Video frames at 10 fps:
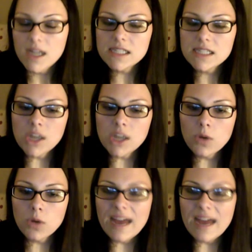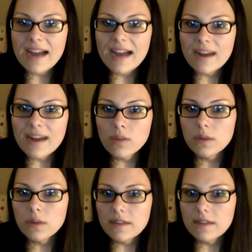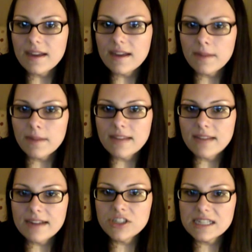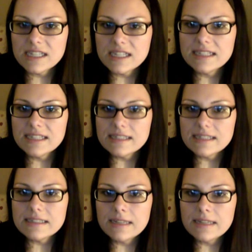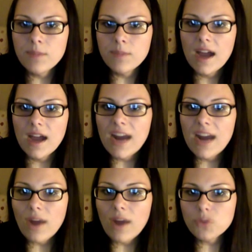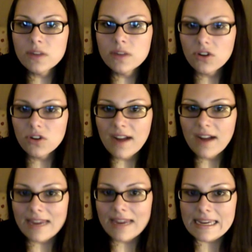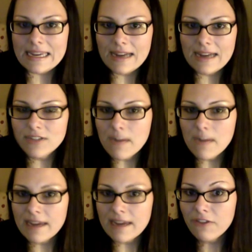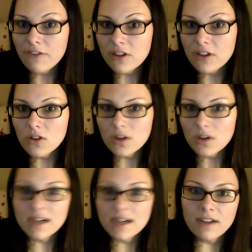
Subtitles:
So that I really, really like about that, just the consistency. I don't have to relearn how to eat every time I get a fill or get an